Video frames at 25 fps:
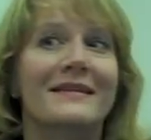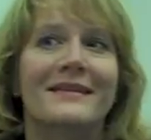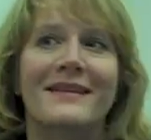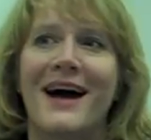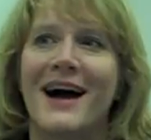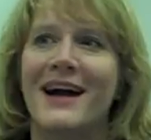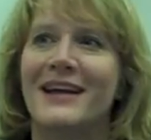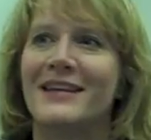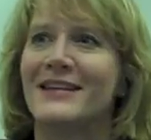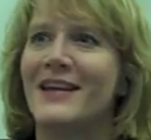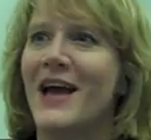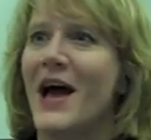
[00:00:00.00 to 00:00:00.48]

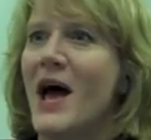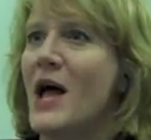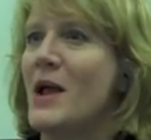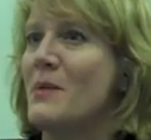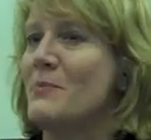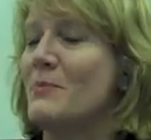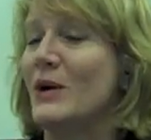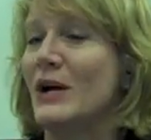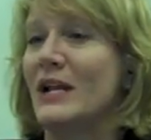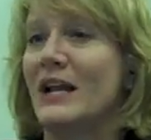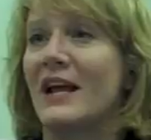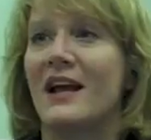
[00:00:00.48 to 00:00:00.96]
Not yet,
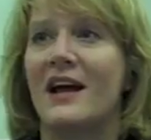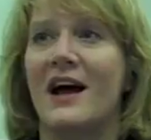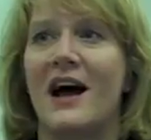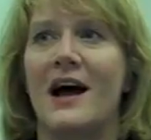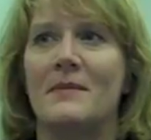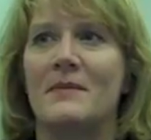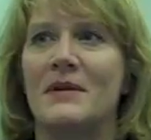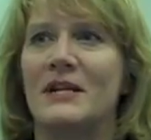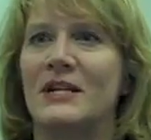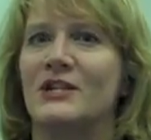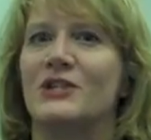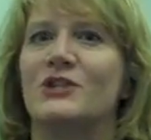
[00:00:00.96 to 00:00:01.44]
but I
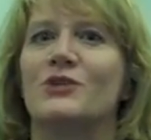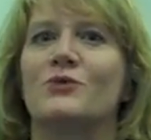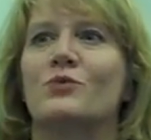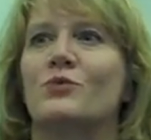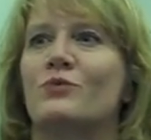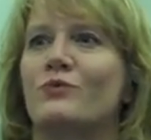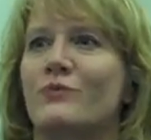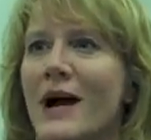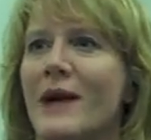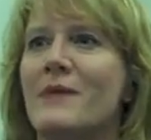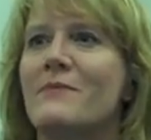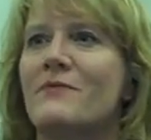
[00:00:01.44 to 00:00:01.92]
mean, it's
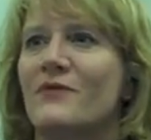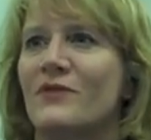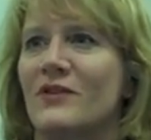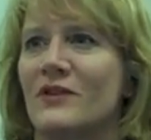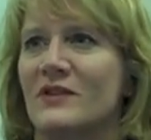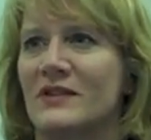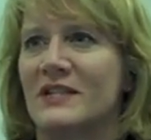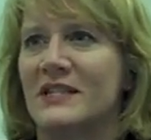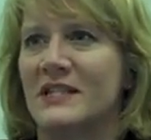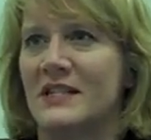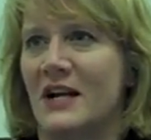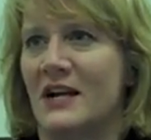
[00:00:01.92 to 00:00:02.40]
ripe for
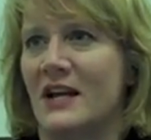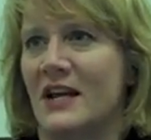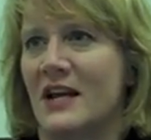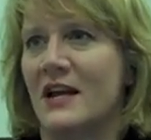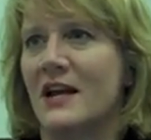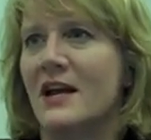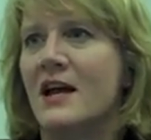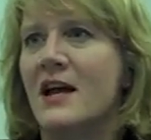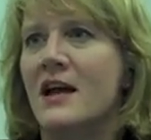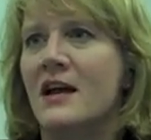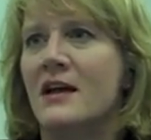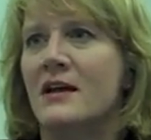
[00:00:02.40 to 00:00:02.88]
a study.
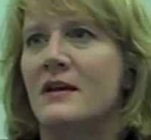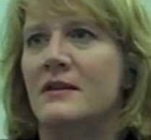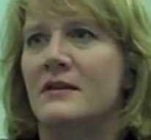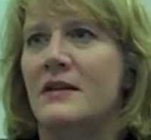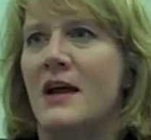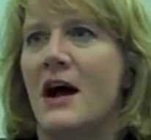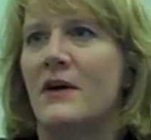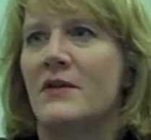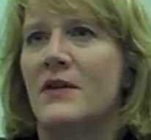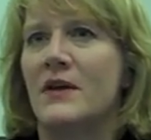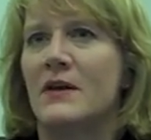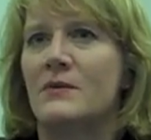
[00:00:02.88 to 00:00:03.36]

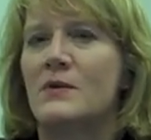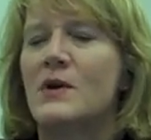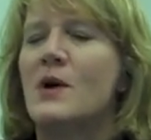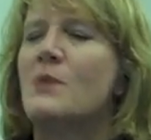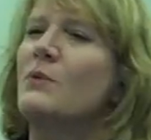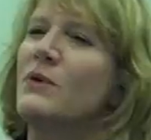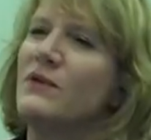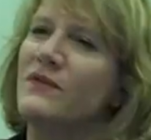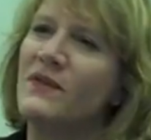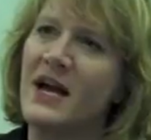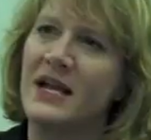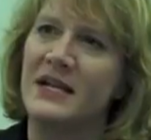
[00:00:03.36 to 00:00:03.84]
Now that
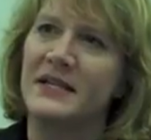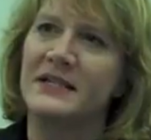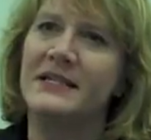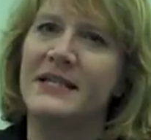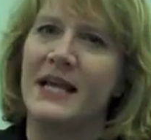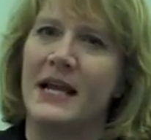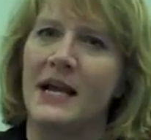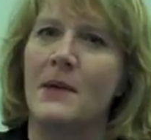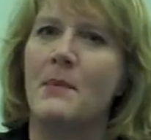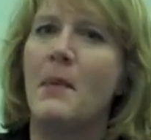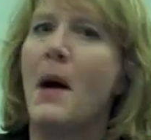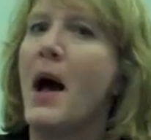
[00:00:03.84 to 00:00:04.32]
we've kind of
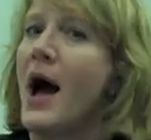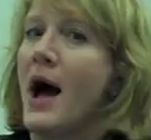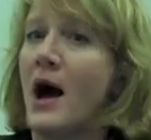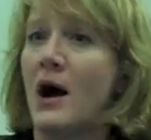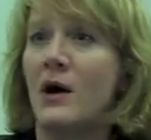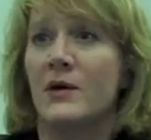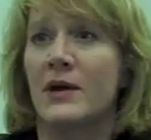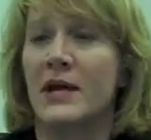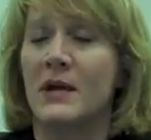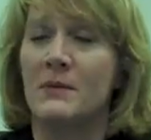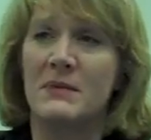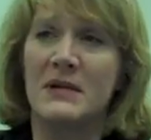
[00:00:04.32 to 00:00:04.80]
set up
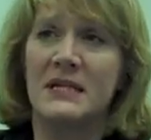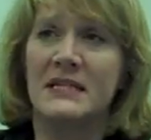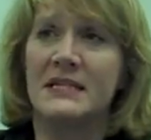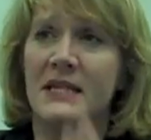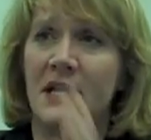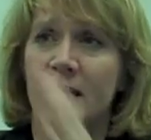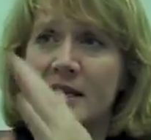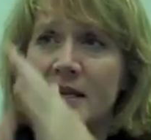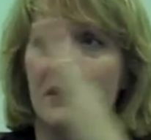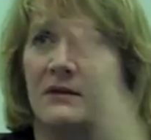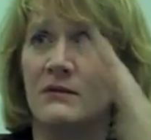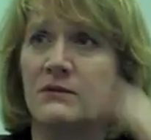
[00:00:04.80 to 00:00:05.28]
how it can be
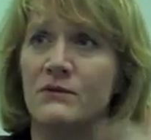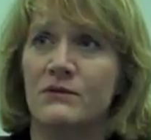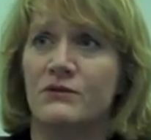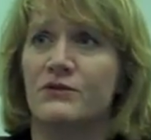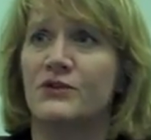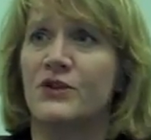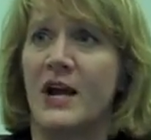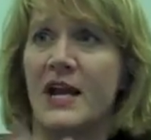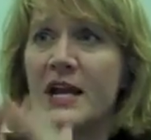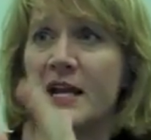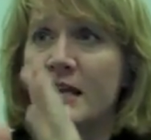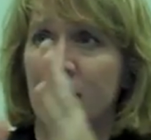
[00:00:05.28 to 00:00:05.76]
studied,
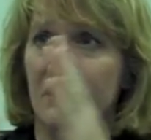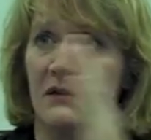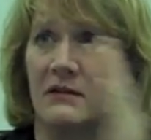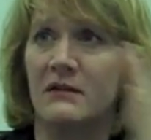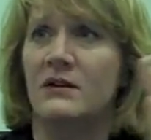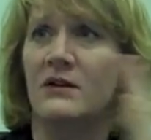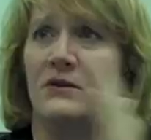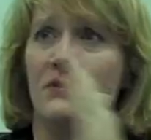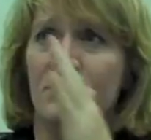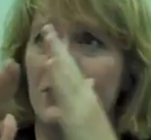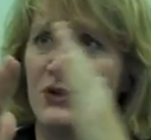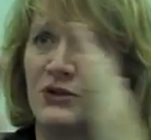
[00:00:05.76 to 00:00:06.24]

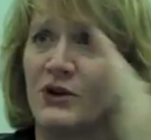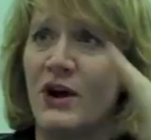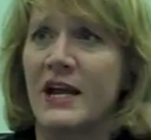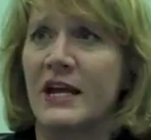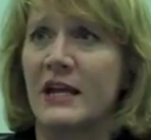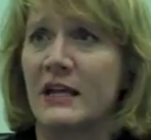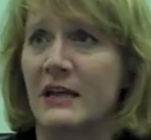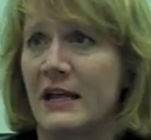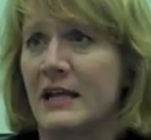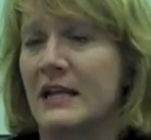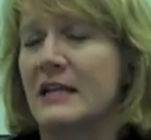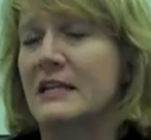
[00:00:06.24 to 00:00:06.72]

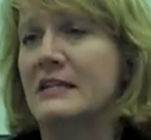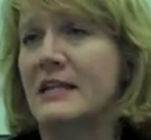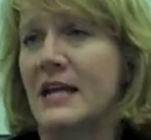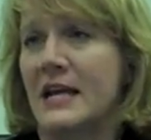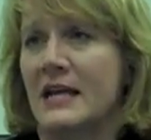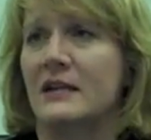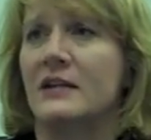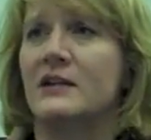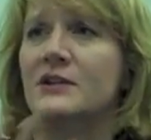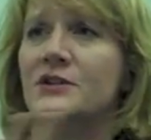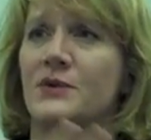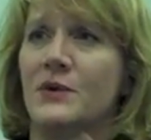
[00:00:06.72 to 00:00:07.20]
triangulating
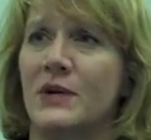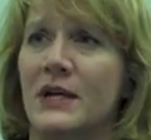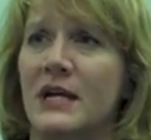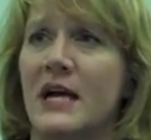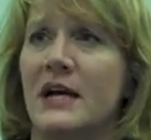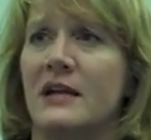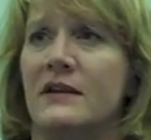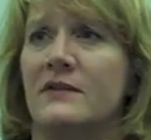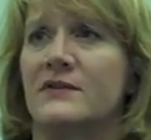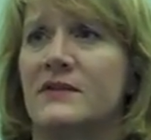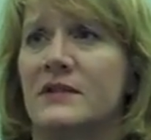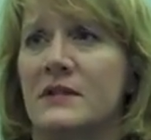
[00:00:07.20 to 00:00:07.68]
data, doing
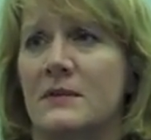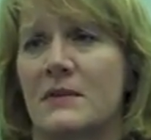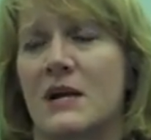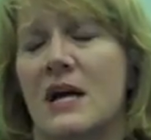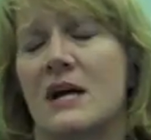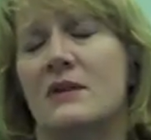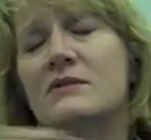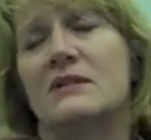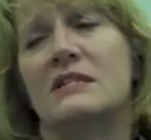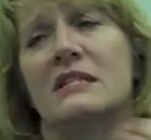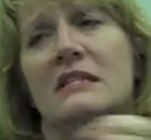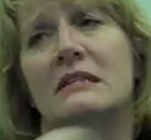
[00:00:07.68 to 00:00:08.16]
kind of some
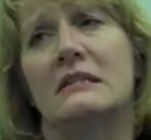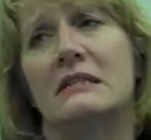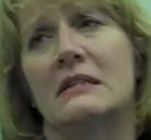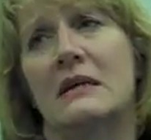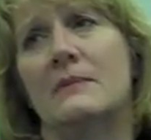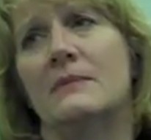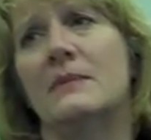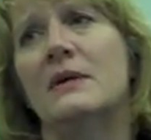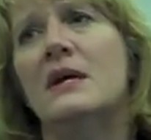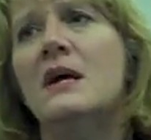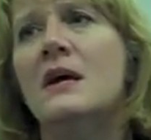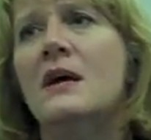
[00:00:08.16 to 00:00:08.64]
counting,
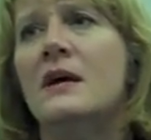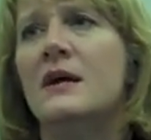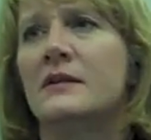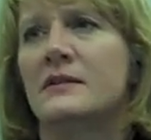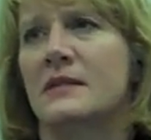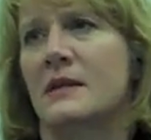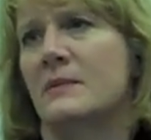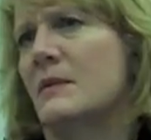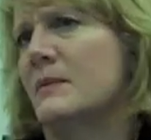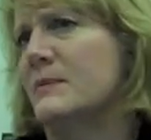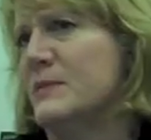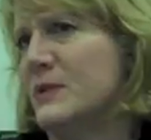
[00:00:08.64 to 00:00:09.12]
some
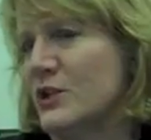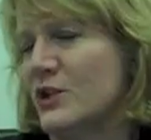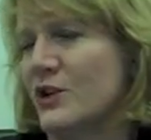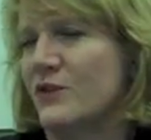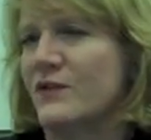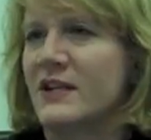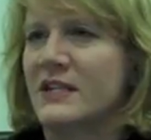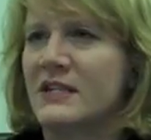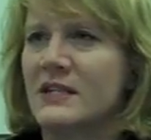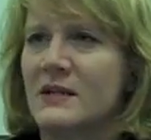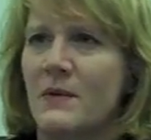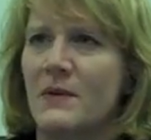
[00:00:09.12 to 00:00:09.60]

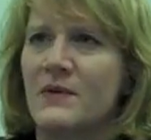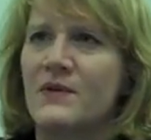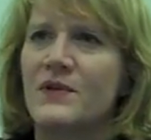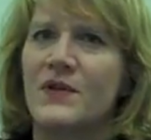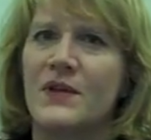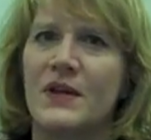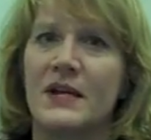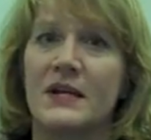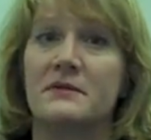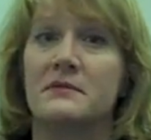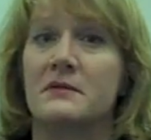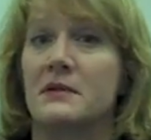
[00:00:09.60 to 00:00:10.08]
observing, some other
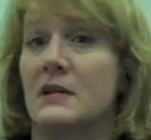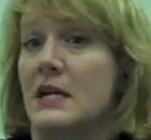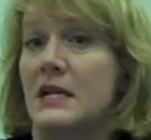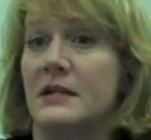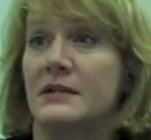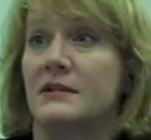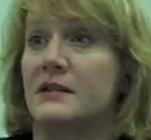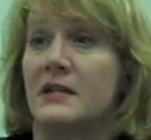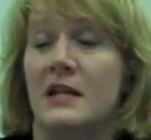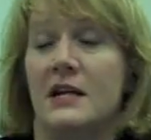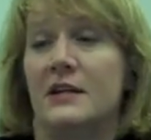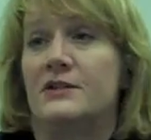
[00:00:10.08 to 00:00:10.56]
things,
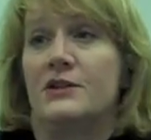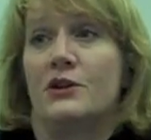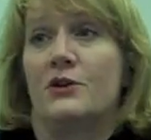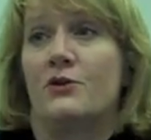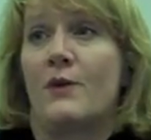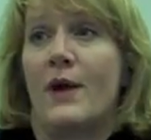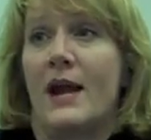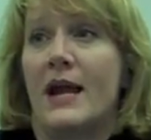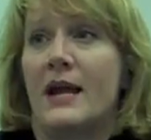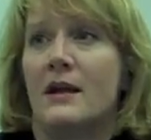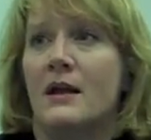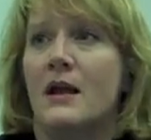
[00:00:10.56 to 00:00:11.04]
it's a
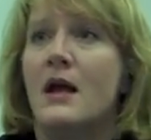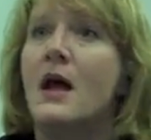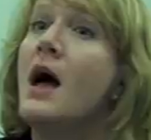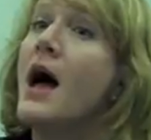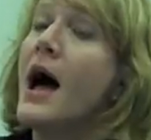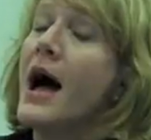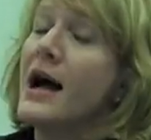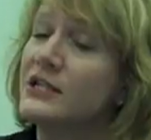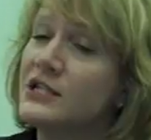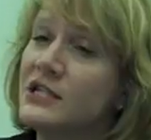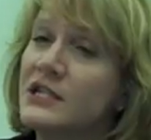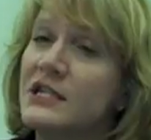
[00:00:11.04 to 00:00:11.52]
great,
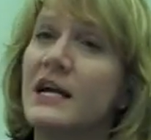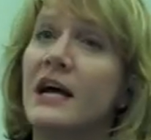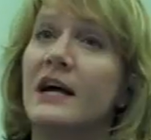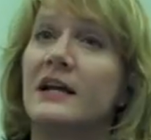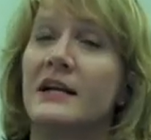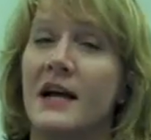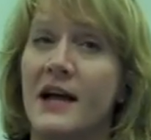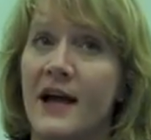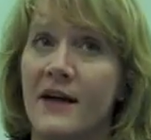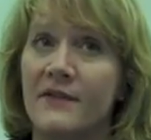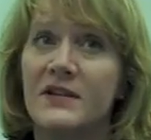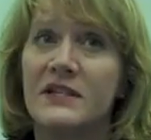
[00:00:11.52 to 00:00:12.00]
actually, and
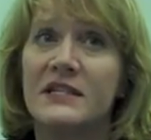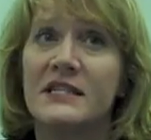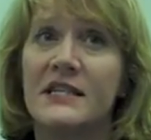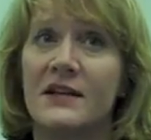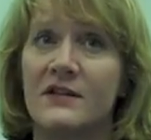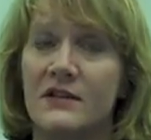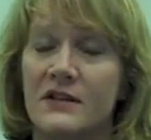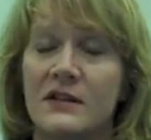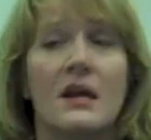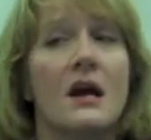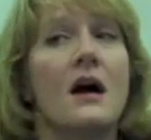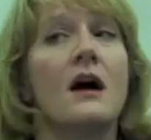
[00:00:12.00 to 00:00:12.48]
I have to say
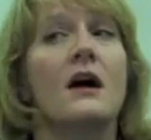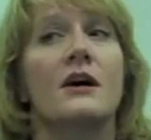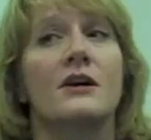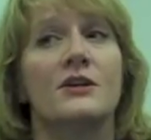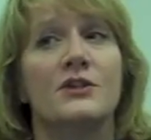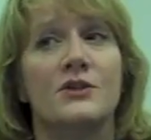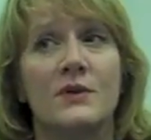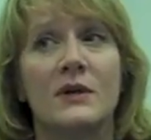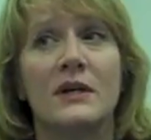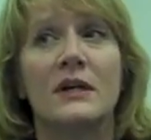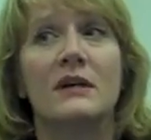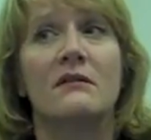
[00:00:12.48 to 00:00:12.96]
that they are
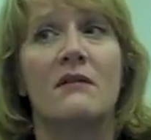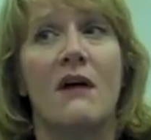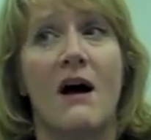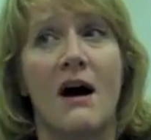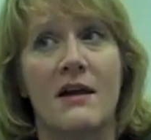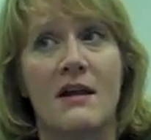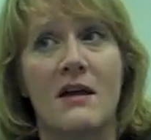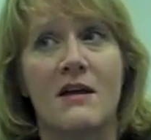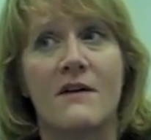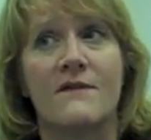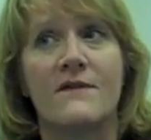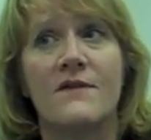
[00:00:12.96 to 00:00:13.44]
doing a
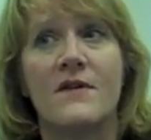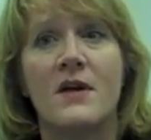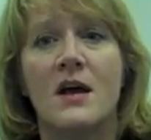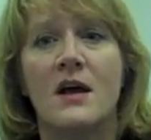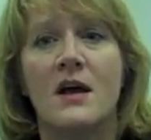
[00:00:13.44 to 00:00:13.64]
lot of,